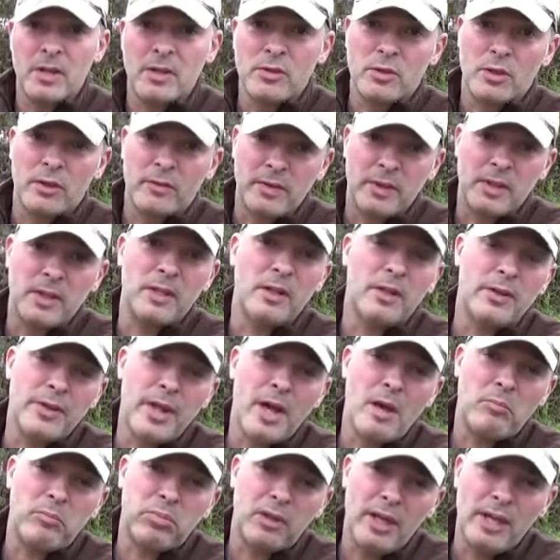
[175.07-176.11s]
So if you kill
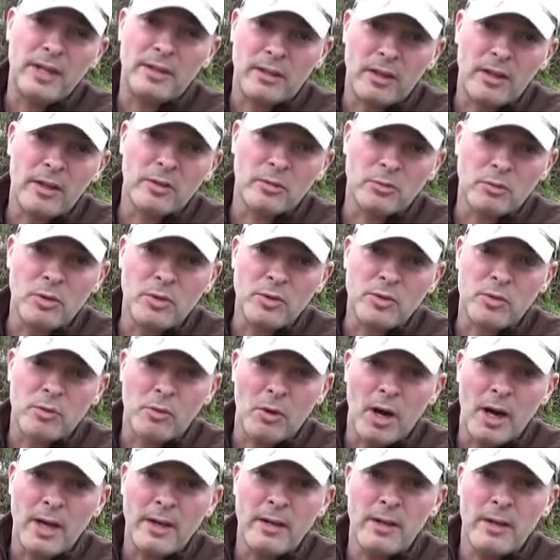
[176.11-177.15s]
that plant and all the roots
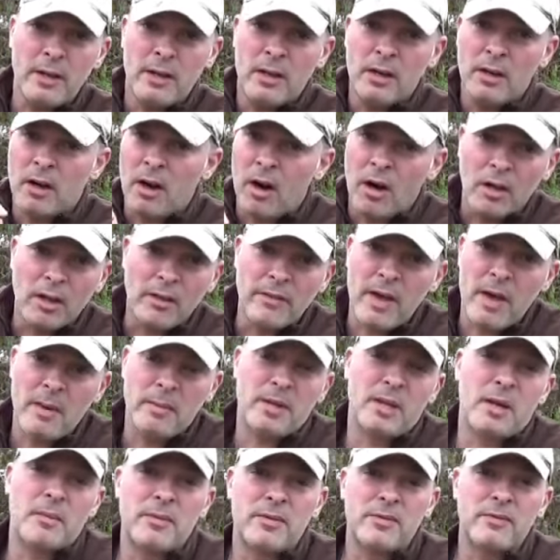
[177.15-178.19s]
rot, all of that
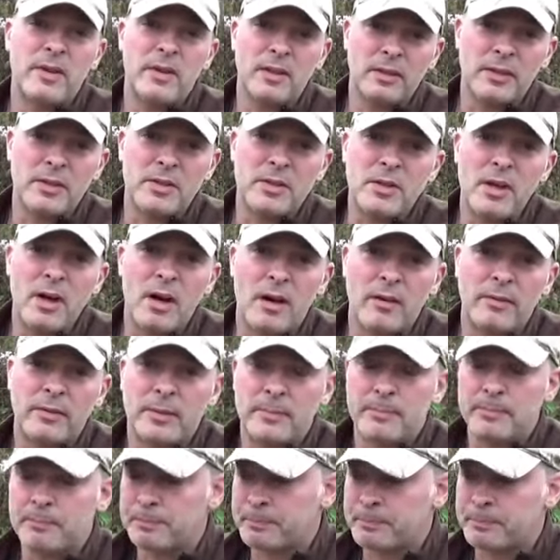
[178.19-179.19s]
becomes fairly soft.